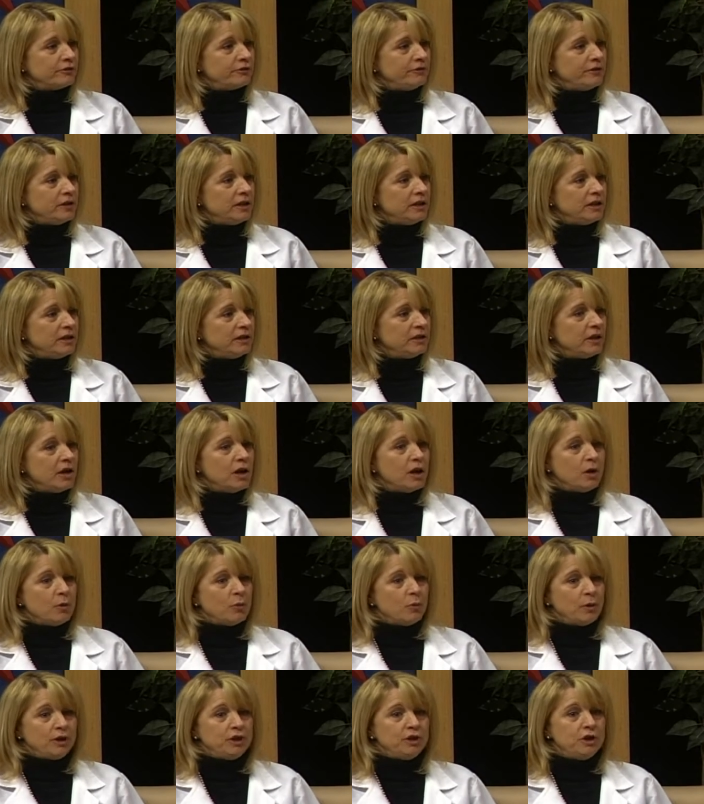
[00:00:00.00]
your feet?
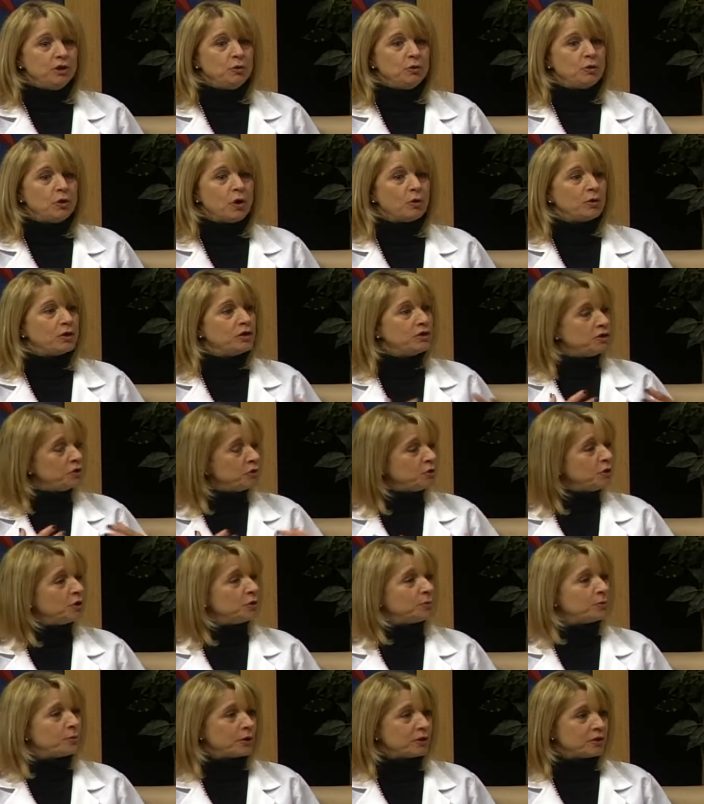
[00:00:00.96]
When you go to do
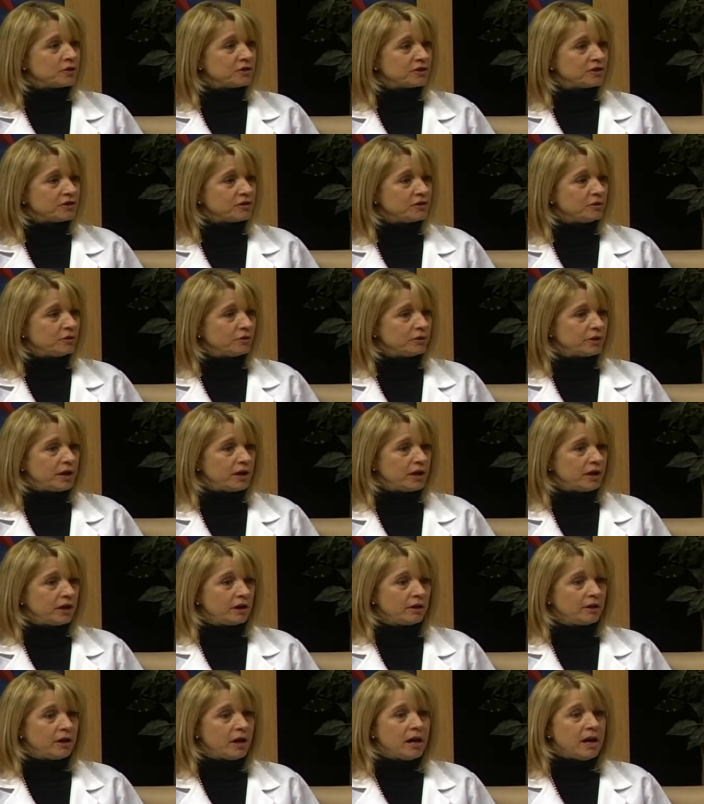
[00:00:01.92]
your personal
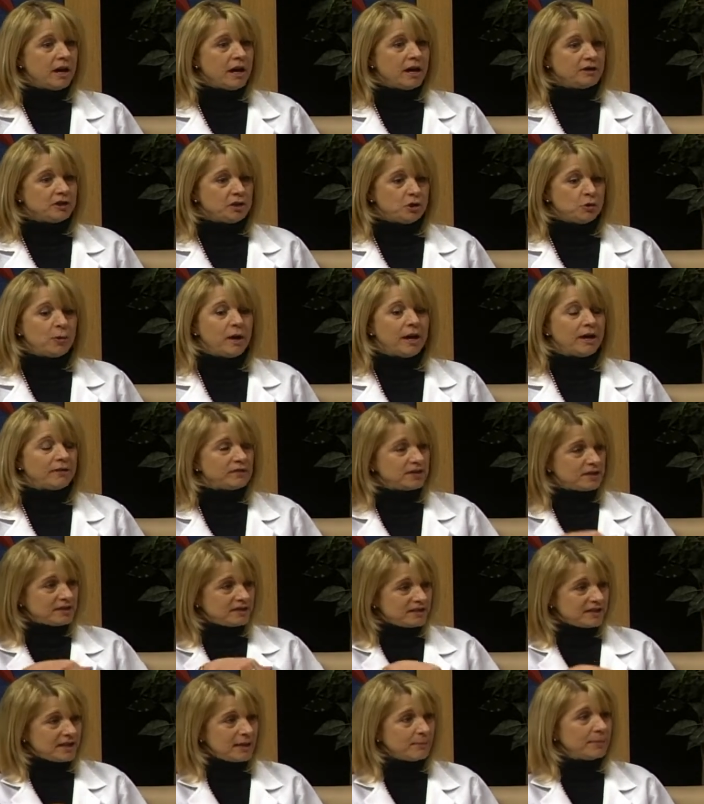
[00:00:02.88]
care, do you have
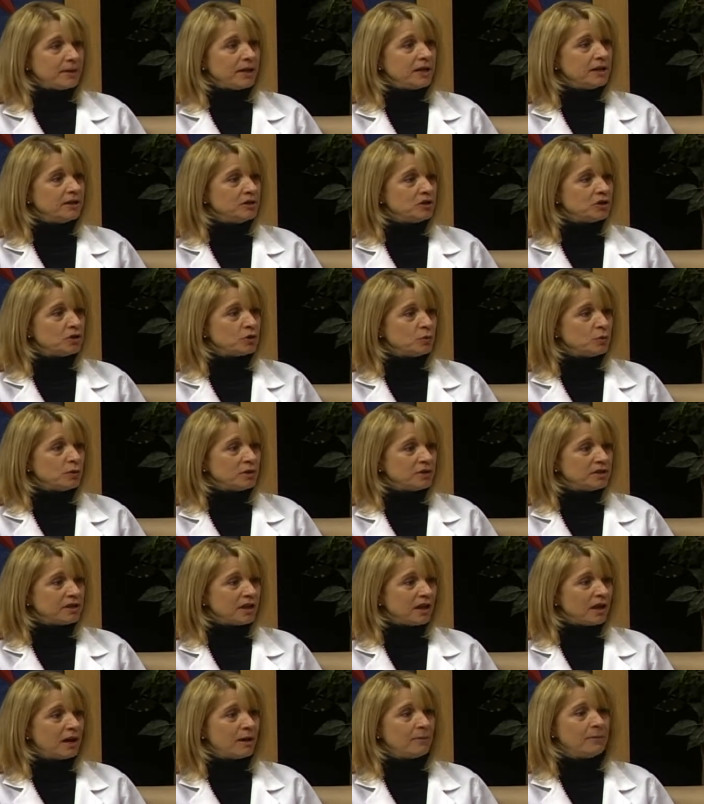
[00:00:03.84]
to step into a
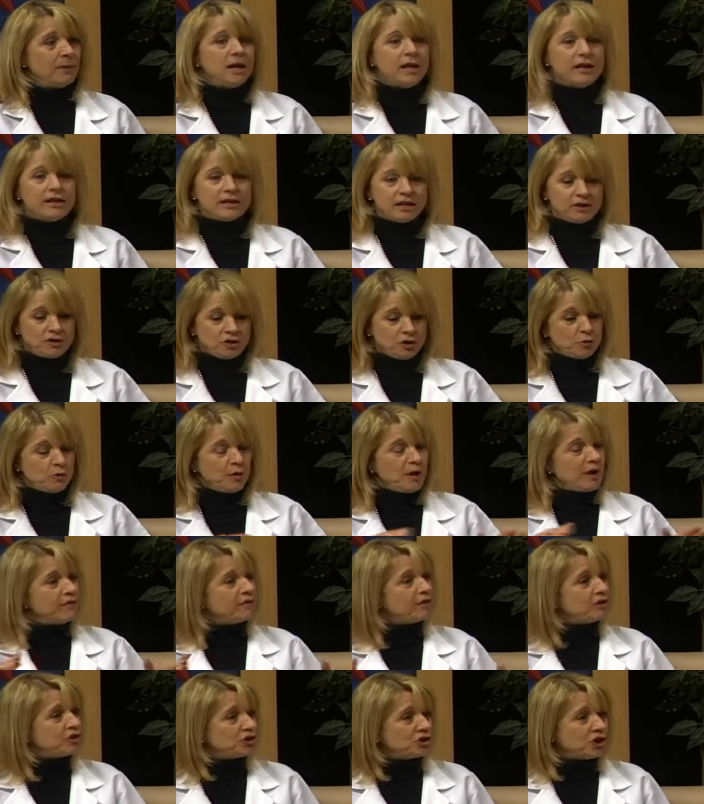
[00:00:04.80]
tub? Do you
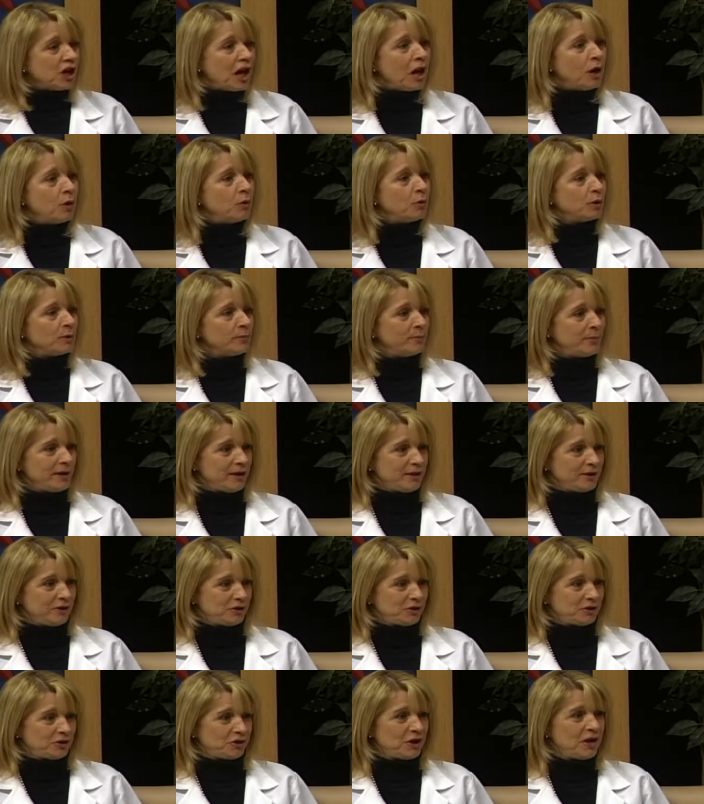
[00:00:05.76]
have a shower
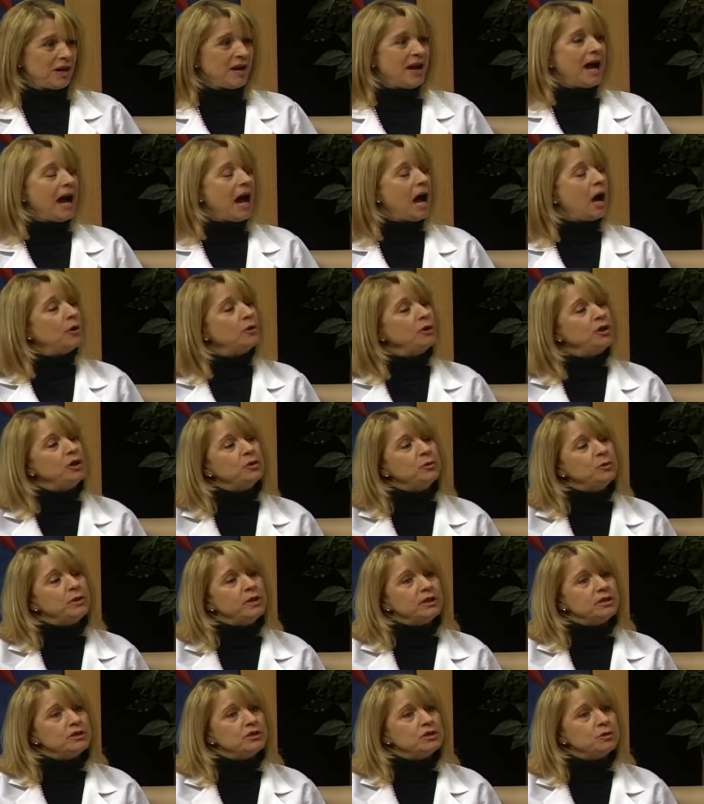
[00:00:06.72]
bench? How do
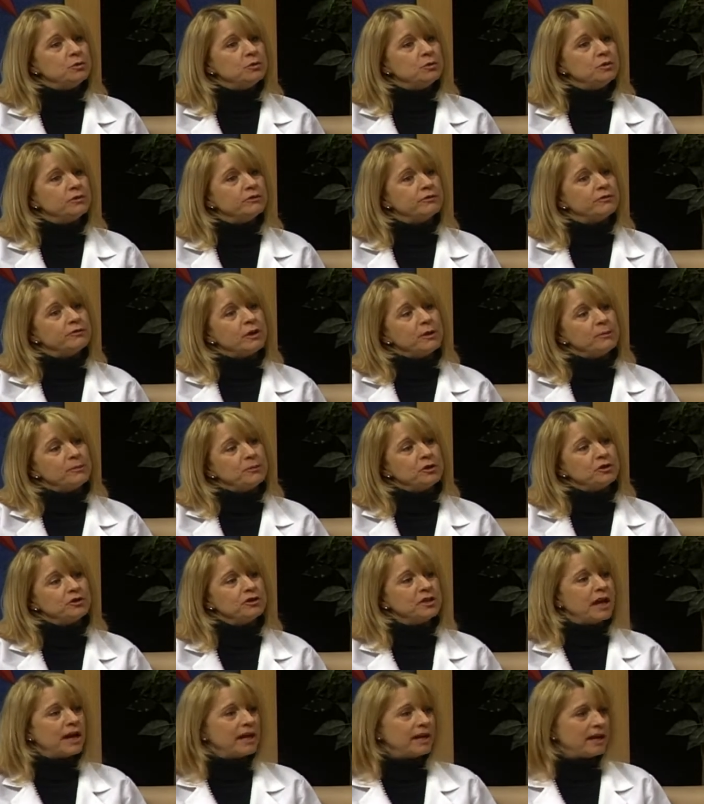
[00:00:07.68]
you get to and from
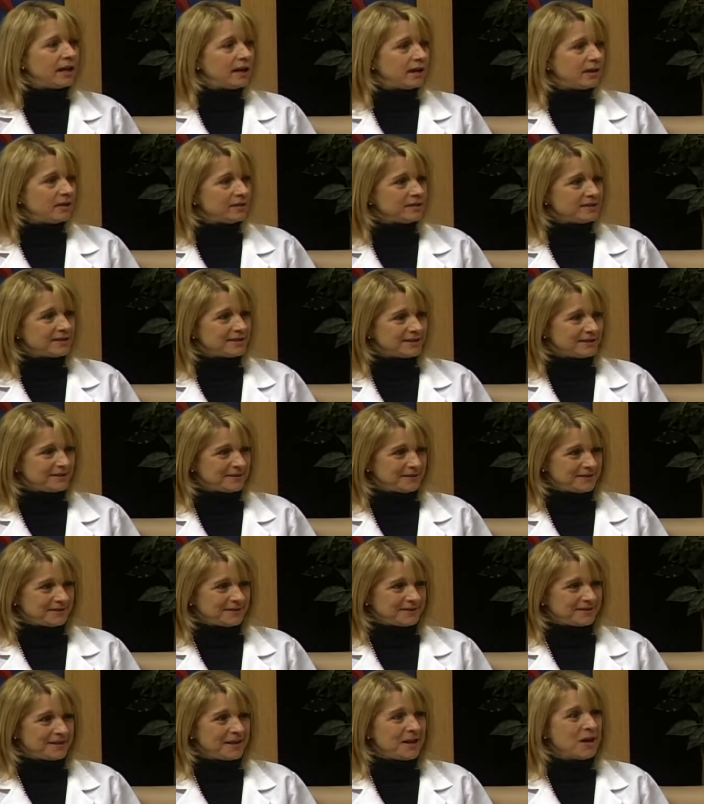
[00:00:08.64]
your
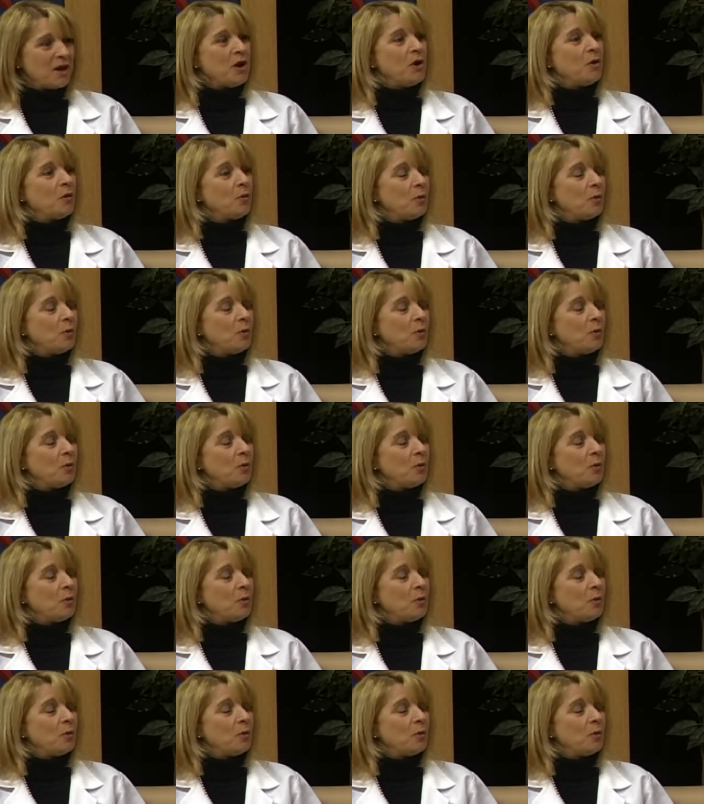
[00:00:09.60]
dialysis?